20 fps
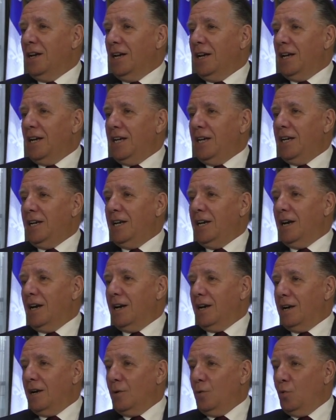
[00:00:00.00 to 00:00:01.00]
he
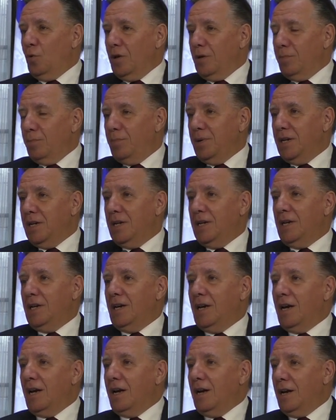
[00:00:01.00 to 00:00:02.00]
would be
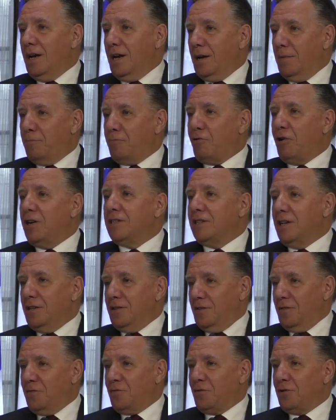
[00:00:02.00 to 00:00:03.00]
present
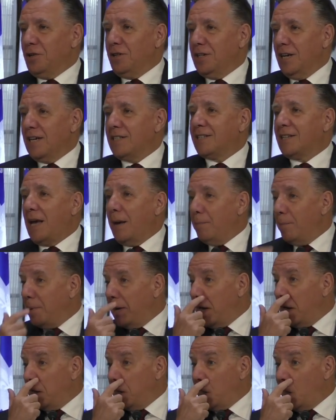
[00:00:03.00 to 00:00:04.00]
for the next
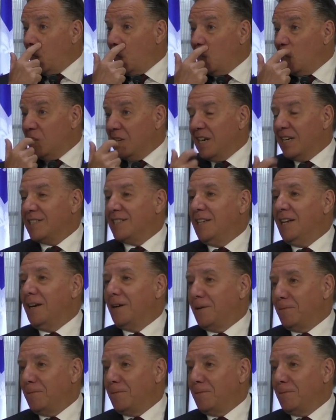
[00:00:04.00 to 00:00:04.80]
campaign next year.